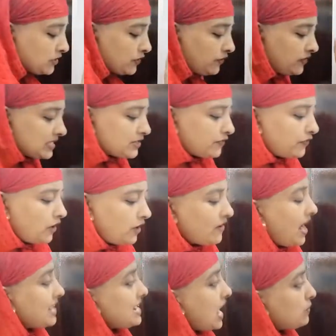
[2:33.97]
So first of all,
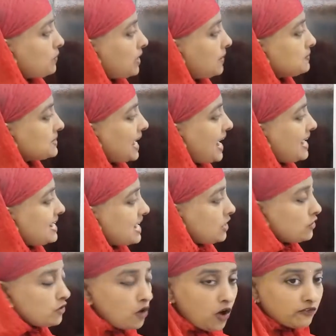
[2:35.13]
finite verbs and
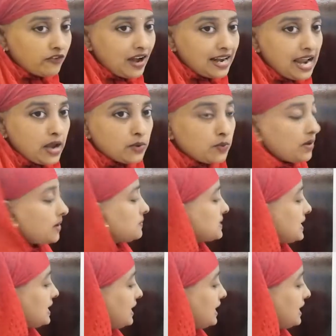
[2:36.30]
non-finite verbs.